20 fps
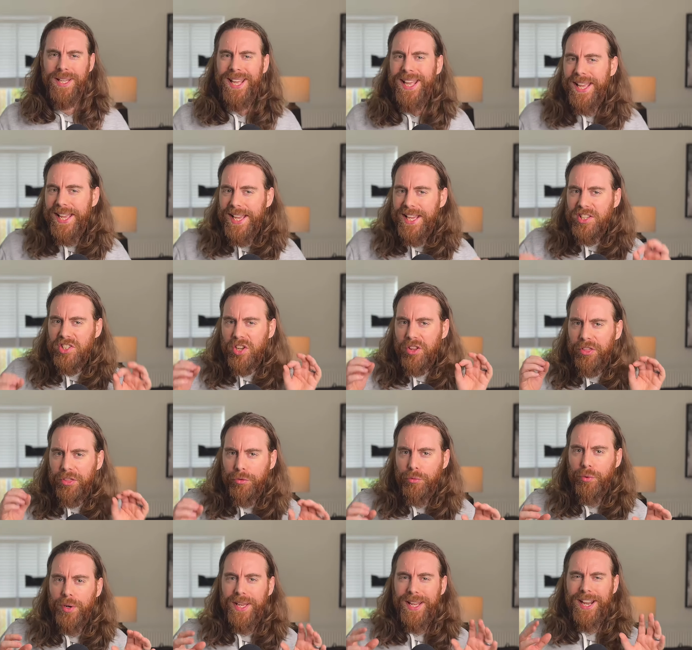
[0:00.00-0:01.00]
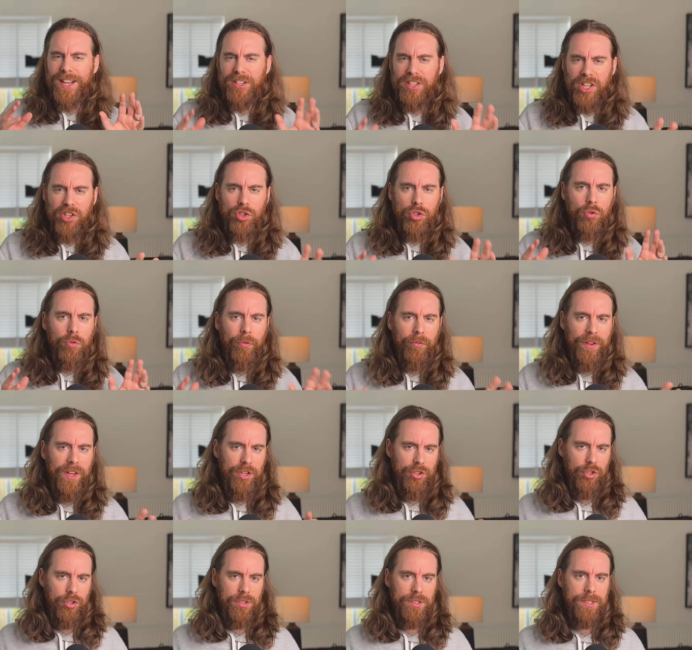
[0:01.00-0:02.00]
here's three additional
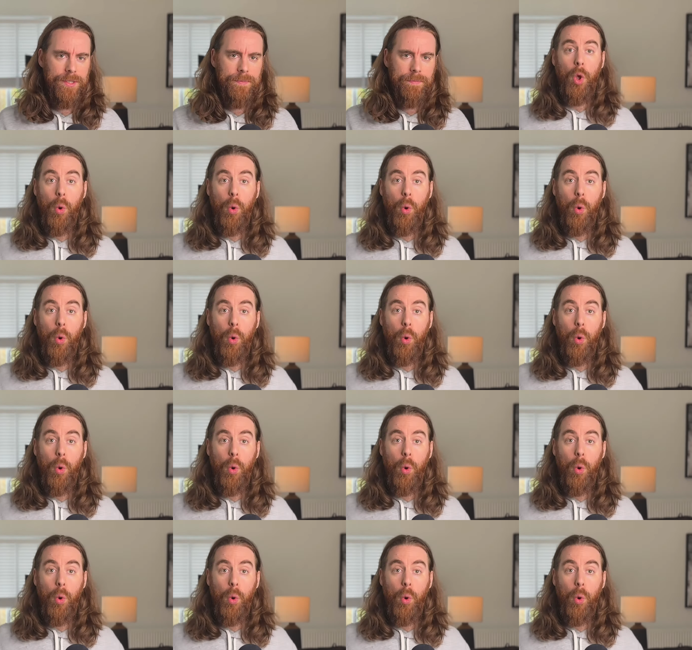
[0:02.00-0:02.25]
features.